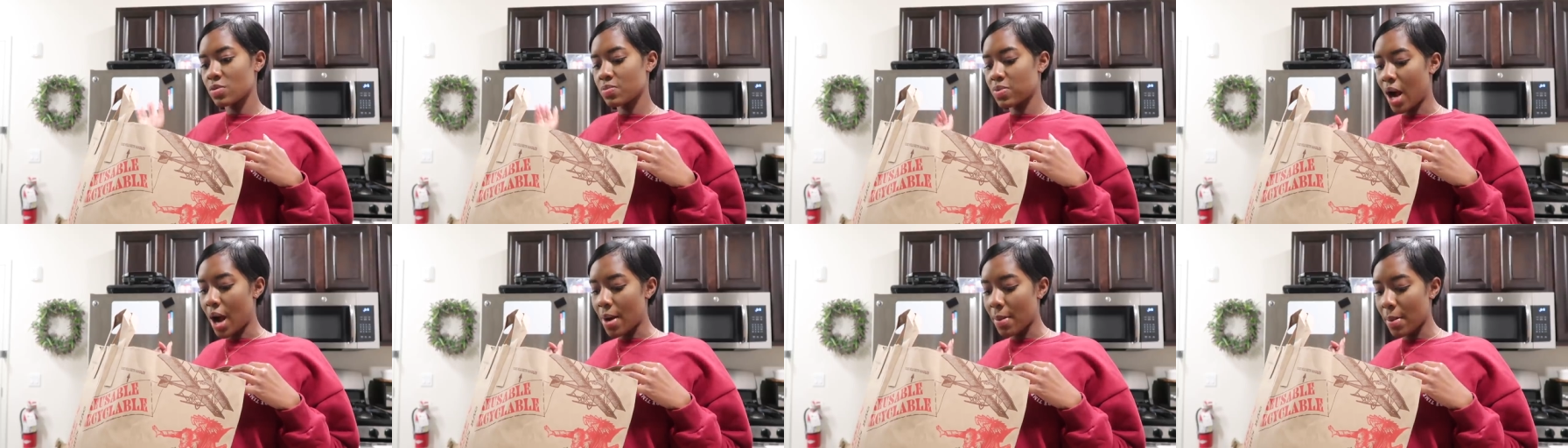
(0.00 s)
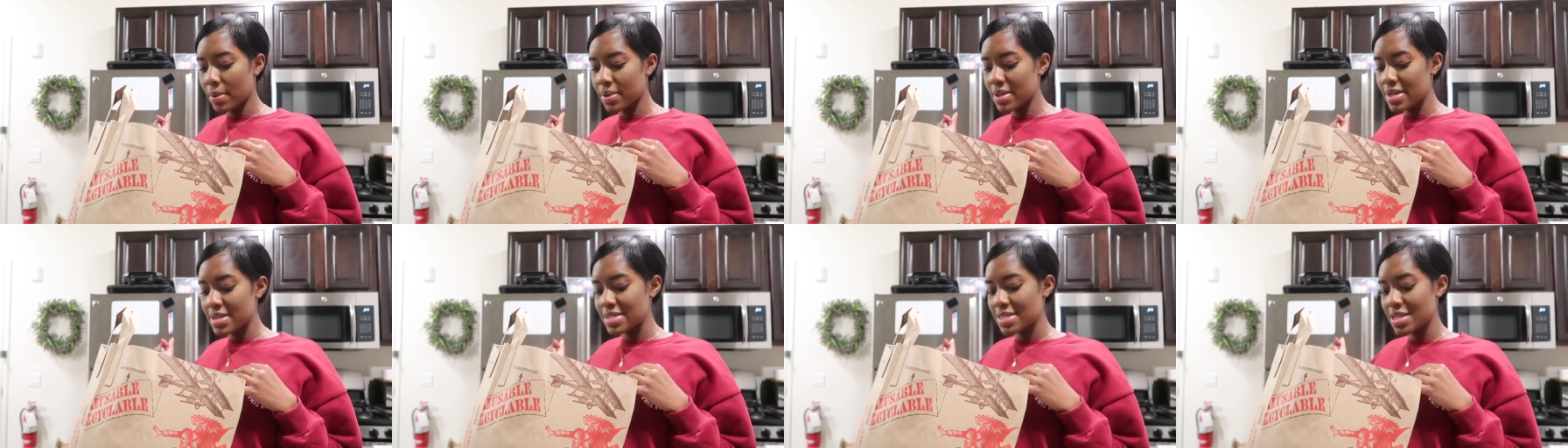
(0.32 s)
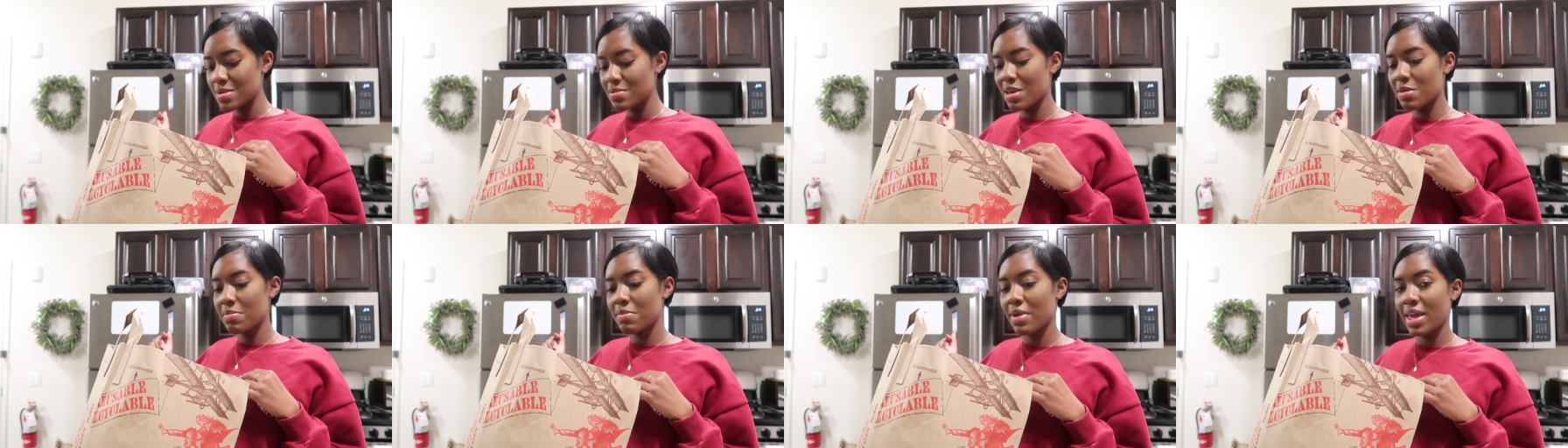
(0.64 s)
you'll probably
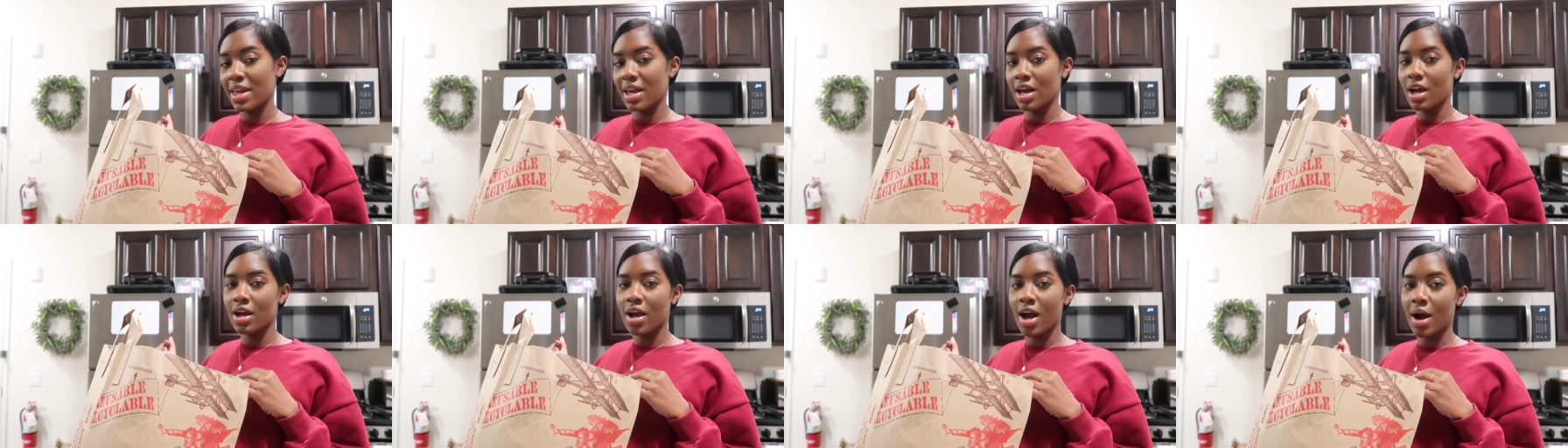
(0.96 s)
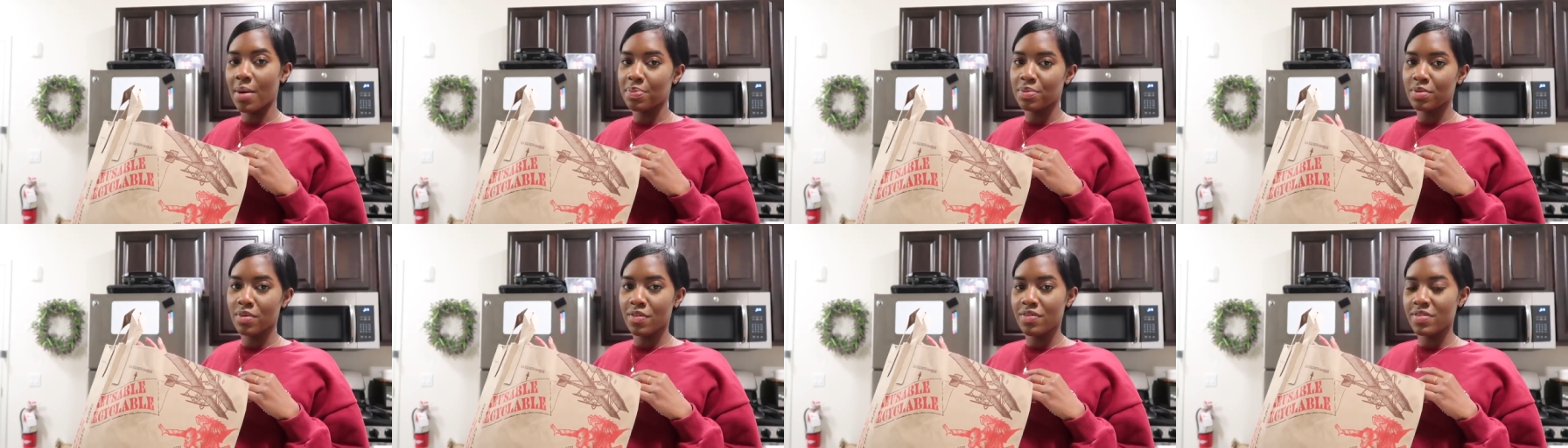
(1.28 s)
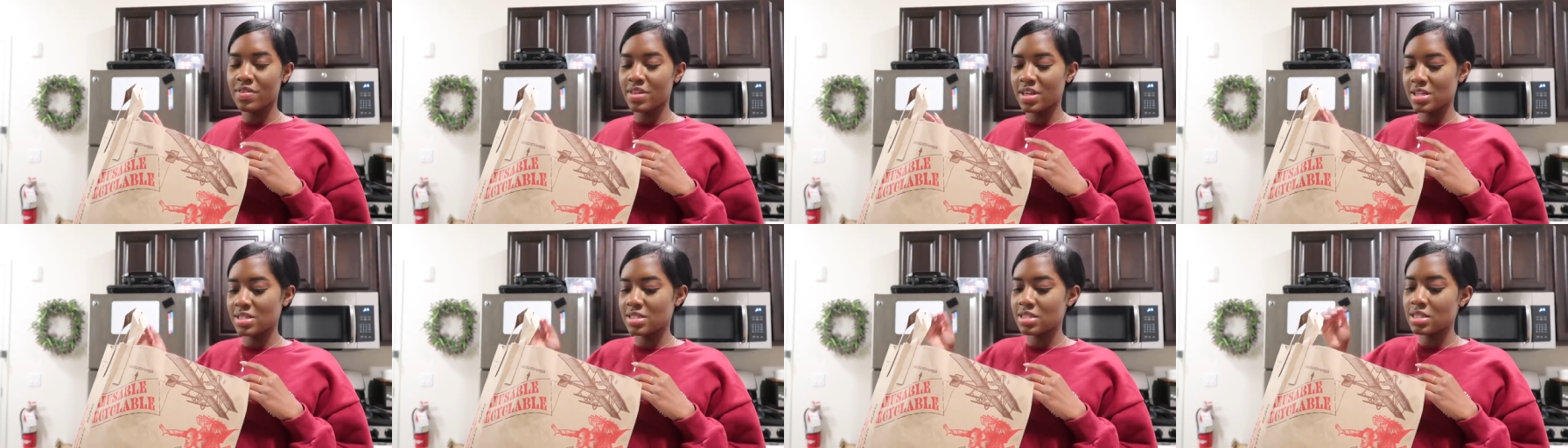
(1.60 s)
see me make a couple of
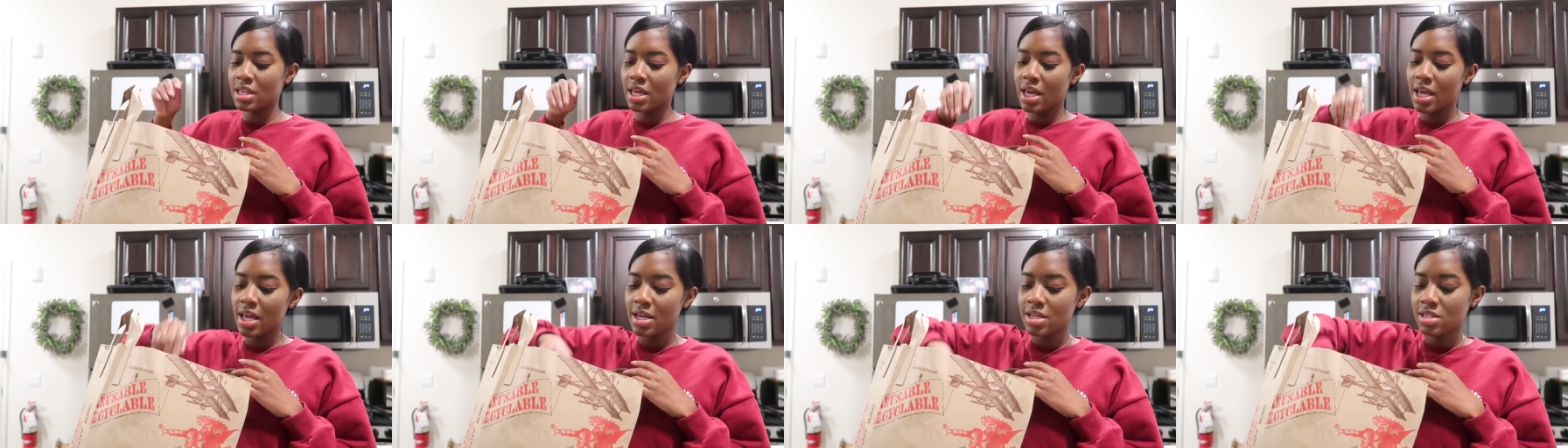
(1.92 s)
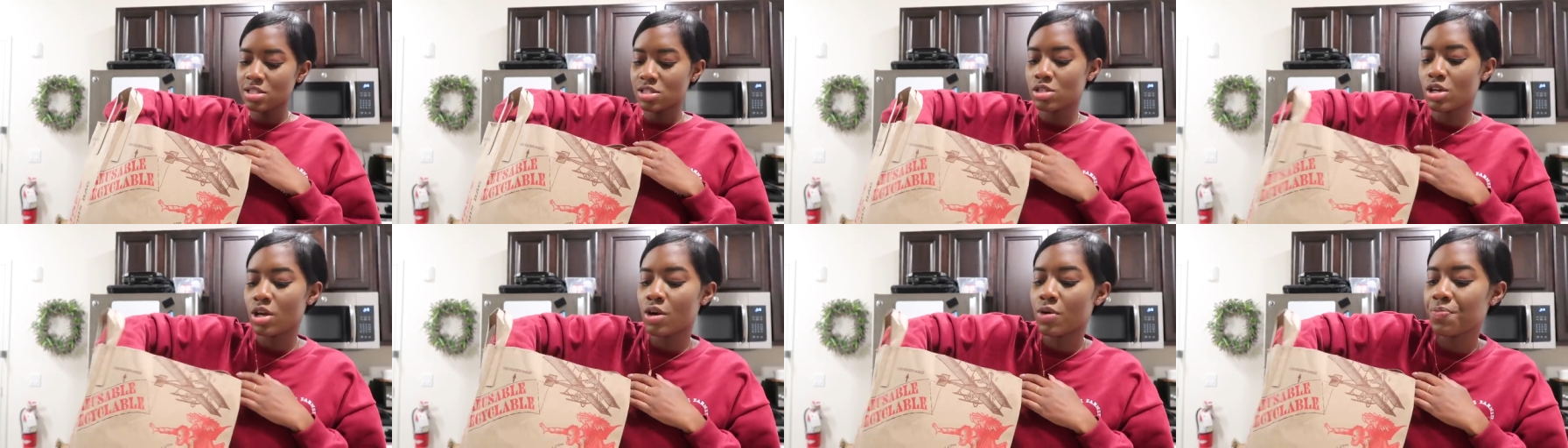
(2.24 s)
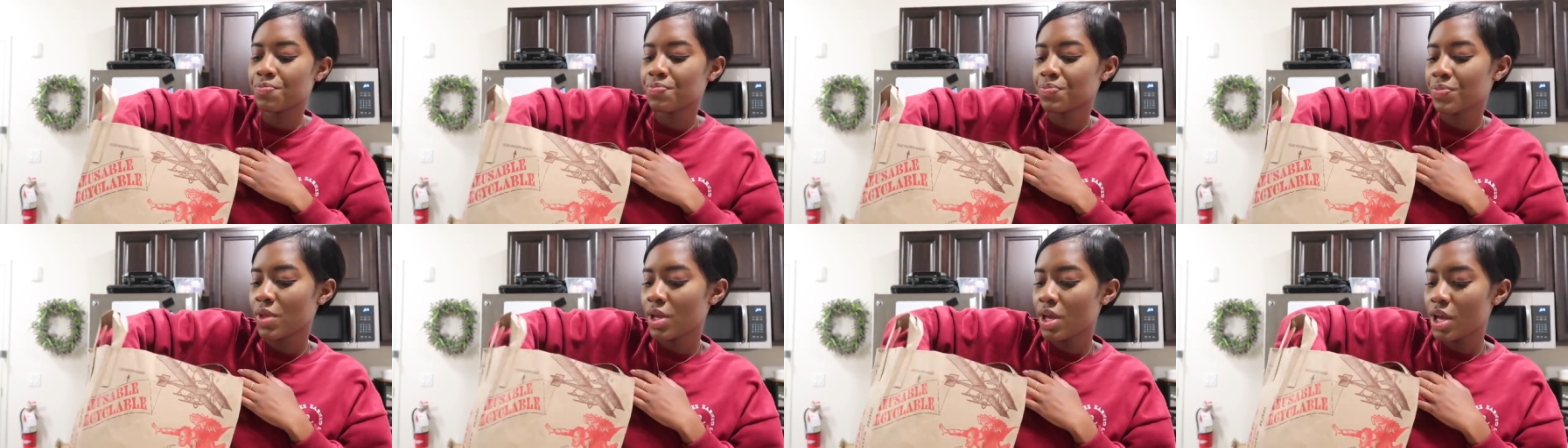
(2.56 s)
these things, so
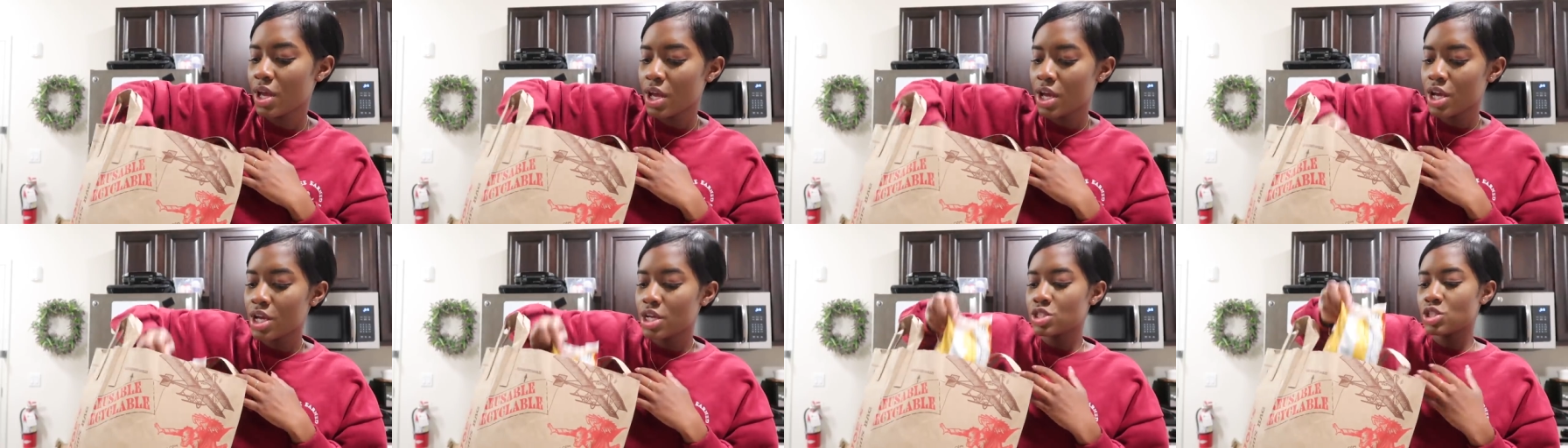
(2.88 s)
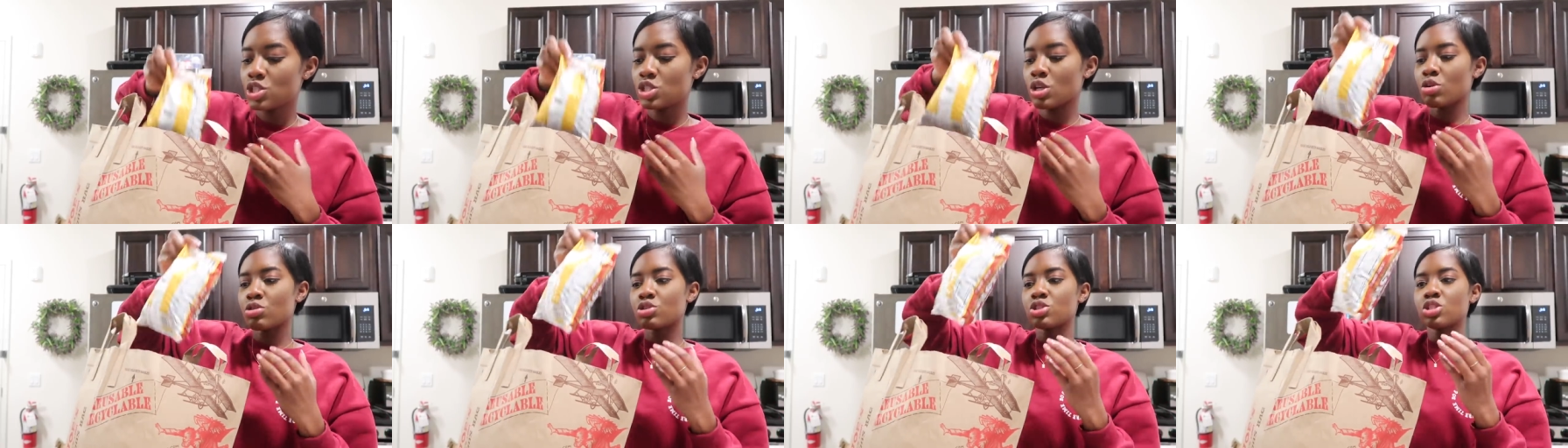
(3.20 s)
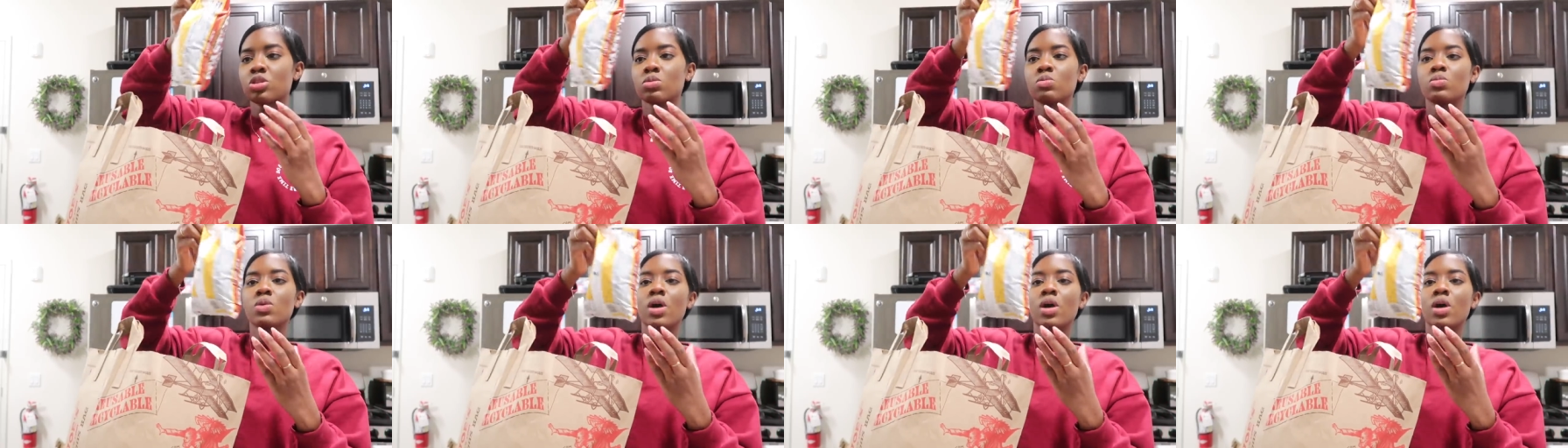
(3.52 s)
don't you